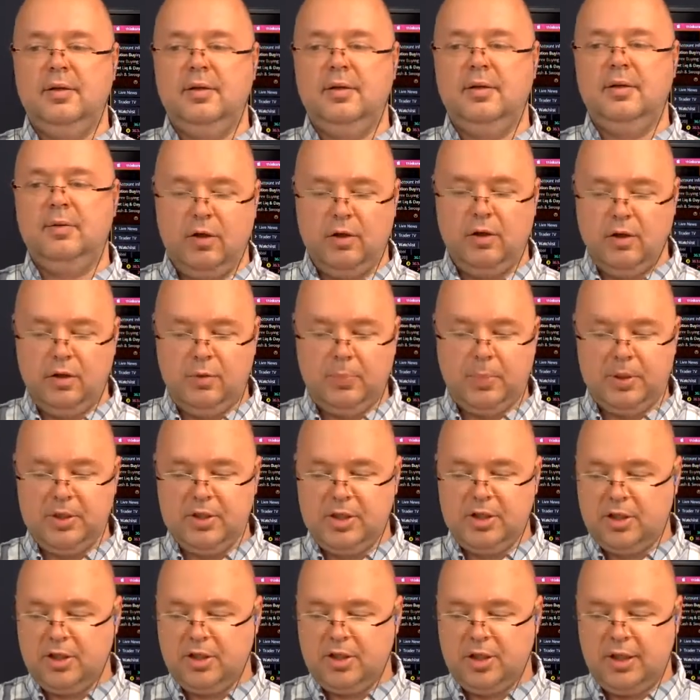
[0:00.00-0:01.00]
Your
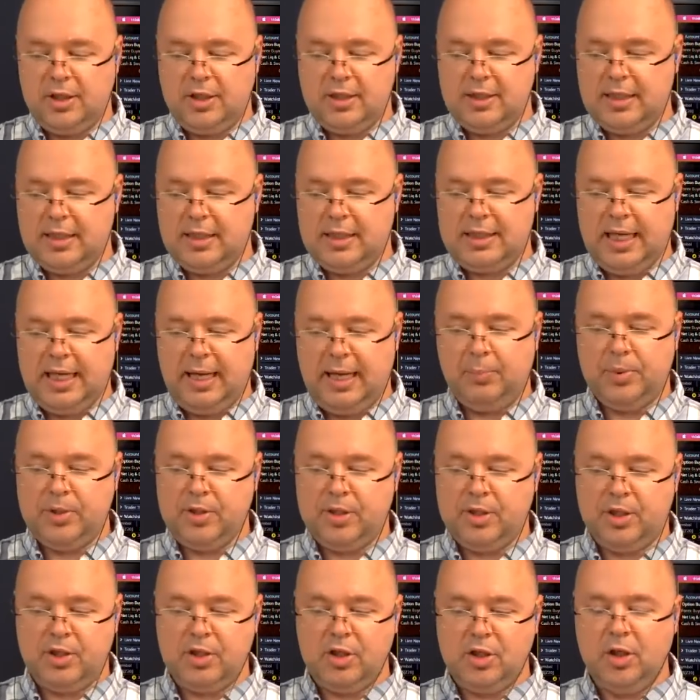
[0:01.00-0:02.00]
position is the same
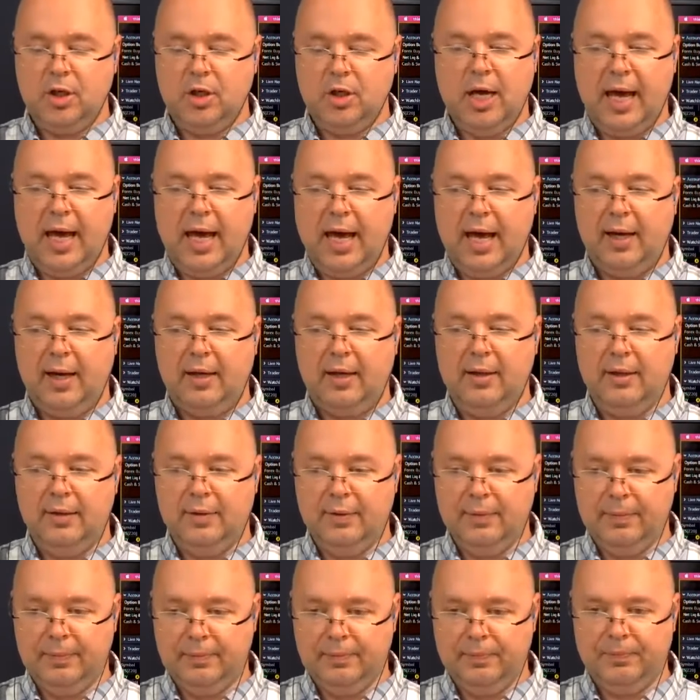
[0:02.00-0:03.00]
position you had,
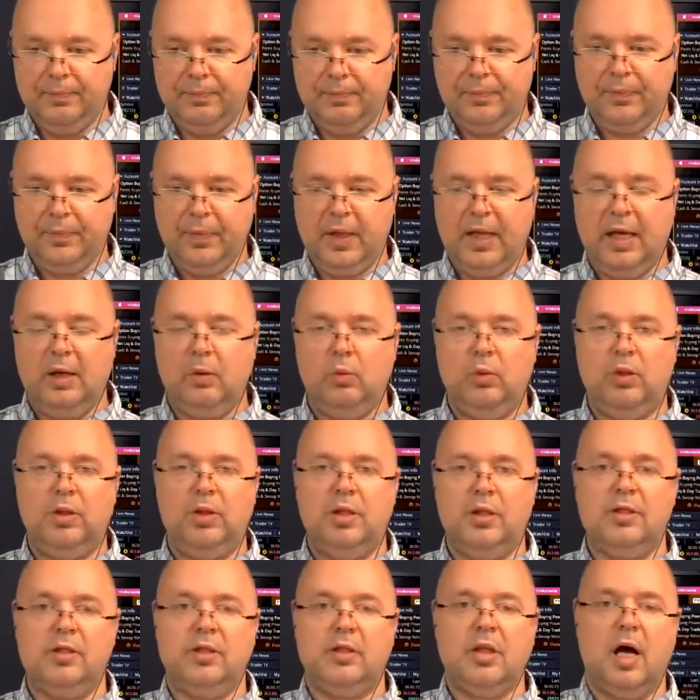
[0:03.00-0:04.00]
and
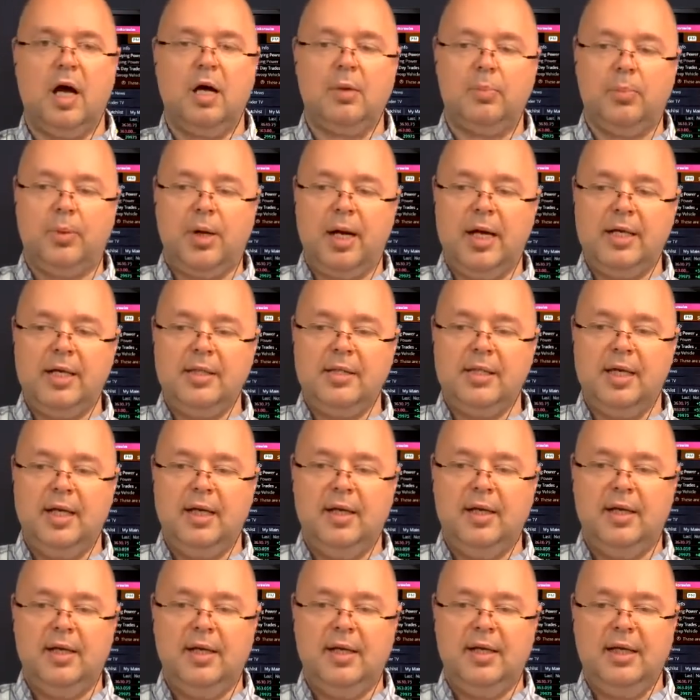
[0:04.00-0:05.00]
when the stock price
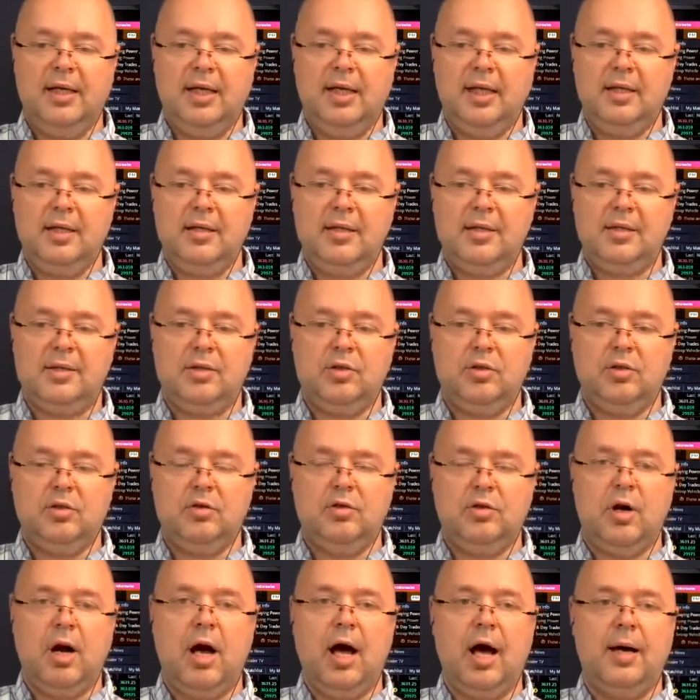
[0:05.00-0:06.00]
gets
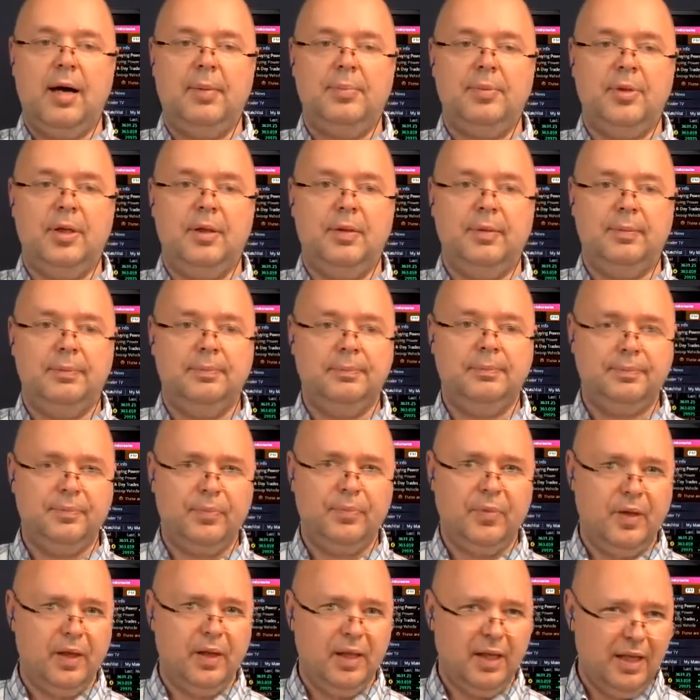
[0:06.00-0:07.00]
dropped,
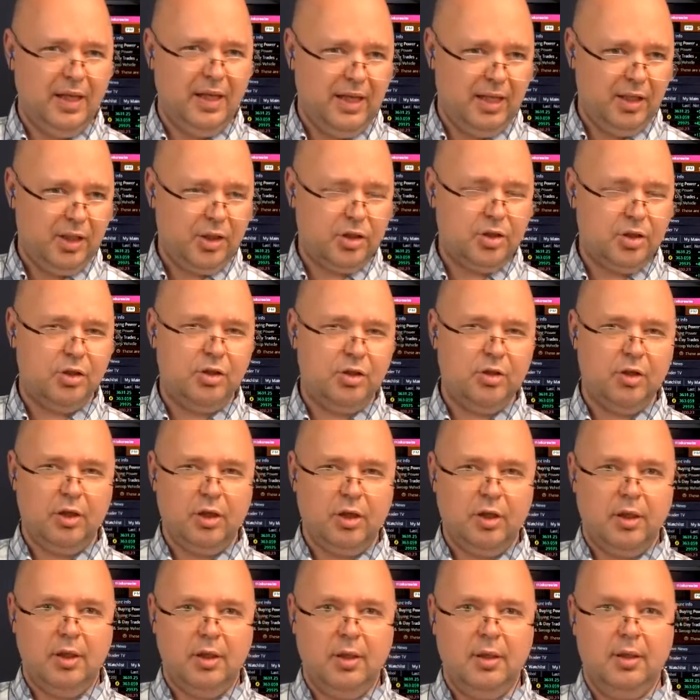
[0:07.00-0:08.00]
it
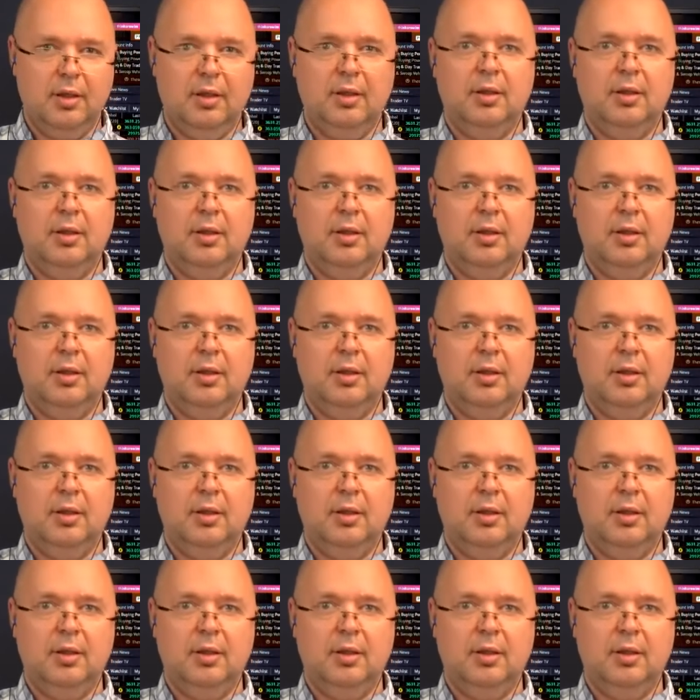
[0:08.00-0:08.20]
should